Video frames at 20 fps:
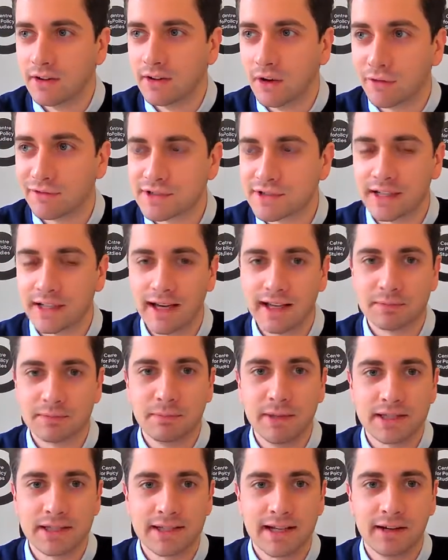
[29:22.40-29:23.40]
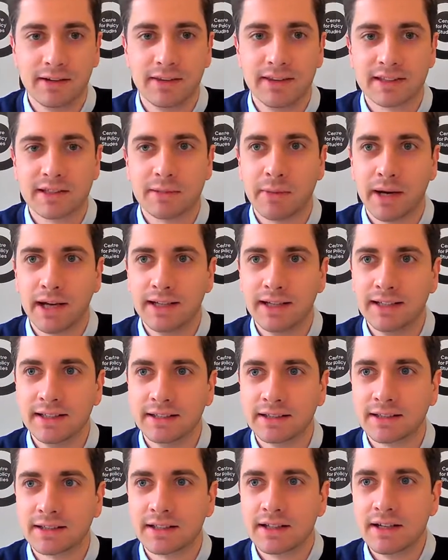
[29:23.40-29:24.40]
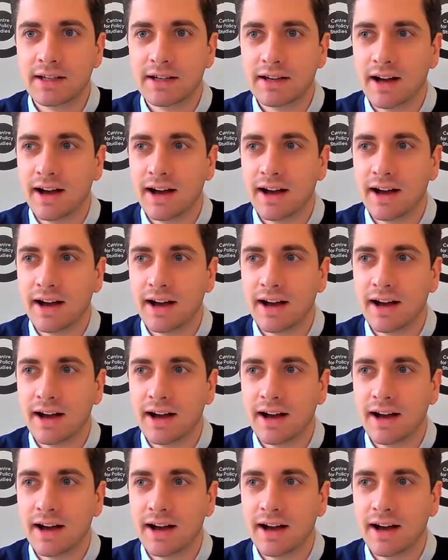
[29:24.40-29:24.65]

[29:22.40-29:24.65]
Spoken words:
often gets missed out in this debate is,